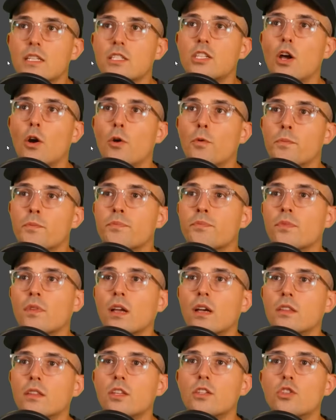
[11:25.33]
So,
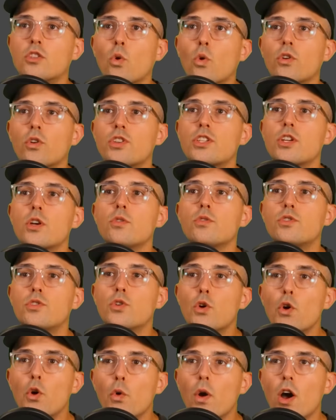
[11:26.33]
the
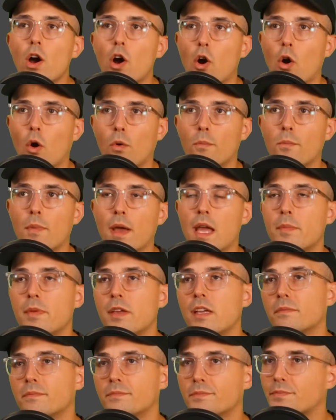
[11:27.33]
Dorsoduro,
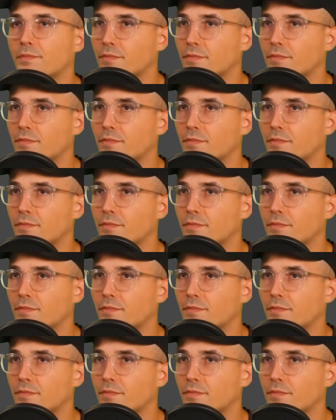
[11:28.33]
baby.